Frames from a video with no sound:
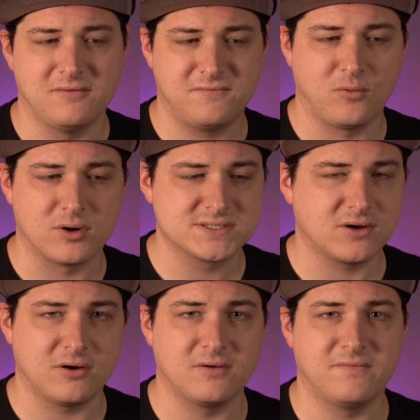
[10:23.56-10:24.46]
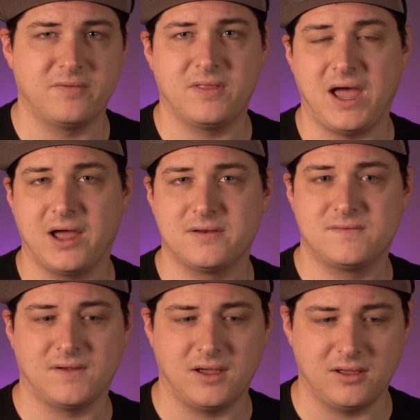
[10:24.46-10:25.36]
force curve that
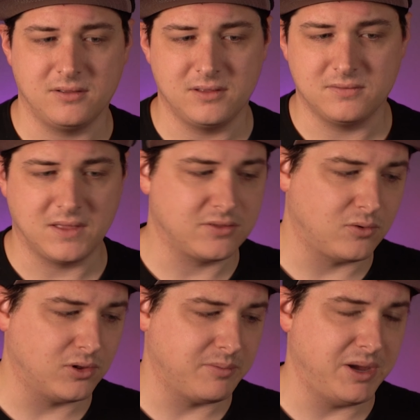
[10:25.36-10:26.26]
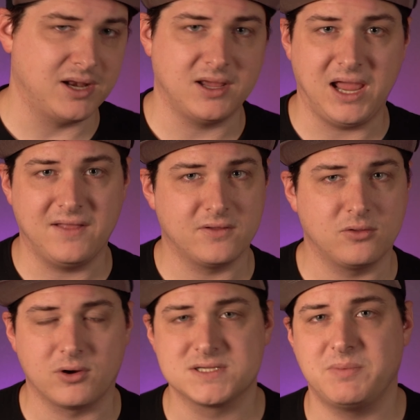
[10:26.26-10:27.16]
the Holy Panda and the
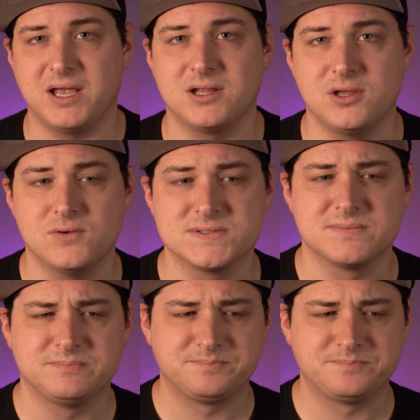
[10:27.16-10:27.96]
Glorious Panda use.